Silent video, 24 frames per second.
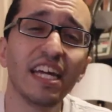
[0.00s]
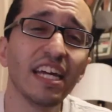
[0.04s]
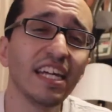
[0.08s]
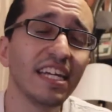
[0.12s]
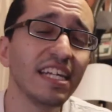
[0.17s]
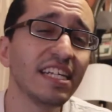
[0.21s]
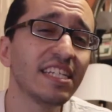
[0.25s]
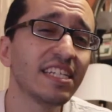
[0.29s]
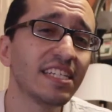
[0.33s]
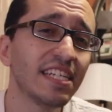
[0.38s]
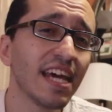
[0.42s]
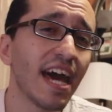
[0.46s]

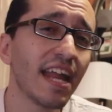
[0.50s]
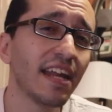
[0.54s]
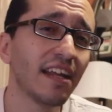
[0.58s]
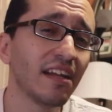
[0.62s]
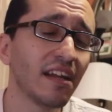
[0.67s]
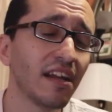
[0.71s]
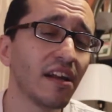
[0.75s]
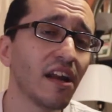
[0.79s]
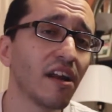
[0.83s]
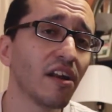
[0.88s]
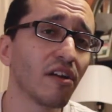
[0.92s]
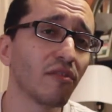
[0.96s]
He said in
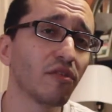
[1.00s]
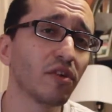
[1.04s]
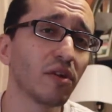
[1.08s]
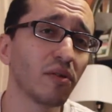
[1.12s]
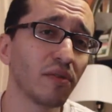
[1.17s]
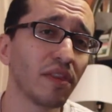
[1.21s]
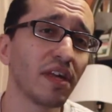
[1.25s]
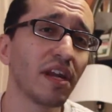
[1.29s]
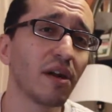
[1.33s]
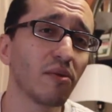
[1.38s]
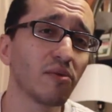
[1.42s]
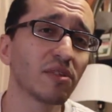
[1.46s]
an interview
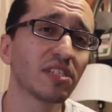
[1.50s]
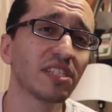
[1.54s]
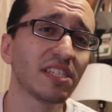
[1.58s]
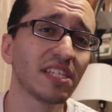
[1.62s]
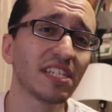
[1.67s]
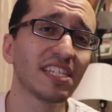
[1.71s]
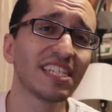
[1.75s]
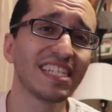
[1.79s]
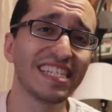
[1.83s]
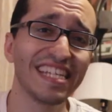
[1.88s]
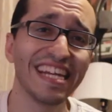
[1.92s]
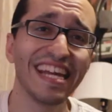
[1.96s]
that it was the
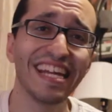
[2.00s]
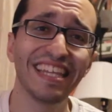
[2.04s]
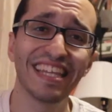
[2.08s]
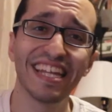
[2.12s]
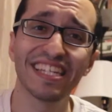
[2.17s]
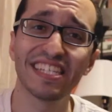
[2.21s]
scene